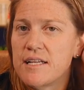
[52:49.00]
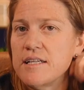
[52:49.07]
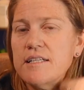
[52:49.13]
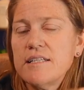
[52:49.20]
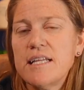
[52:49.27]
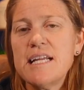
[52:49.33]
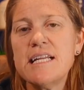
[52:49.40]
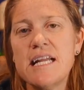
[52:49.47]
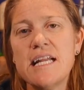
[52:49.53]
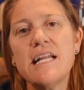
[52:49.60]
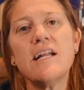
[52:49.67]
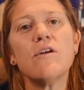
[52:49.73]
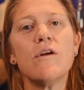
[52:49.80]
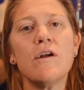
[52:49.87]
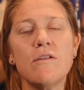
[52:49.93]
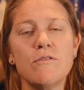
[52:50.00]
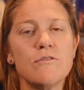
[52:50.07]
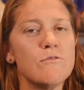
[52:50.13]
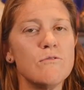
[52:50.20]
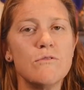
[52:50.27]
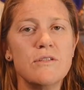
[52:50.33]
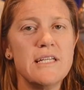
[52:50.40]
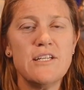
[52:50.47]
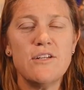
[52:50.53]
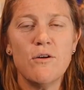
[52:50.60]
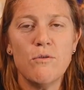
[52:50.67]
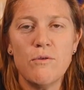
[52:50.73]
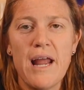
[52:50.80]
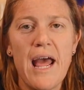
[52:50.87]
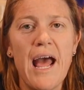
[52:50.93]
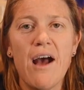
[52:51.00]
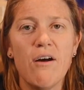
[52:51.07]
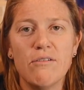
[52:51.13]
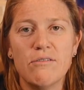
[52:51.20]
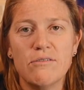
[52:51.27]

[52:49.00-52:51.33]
They did at her other school and they don't now.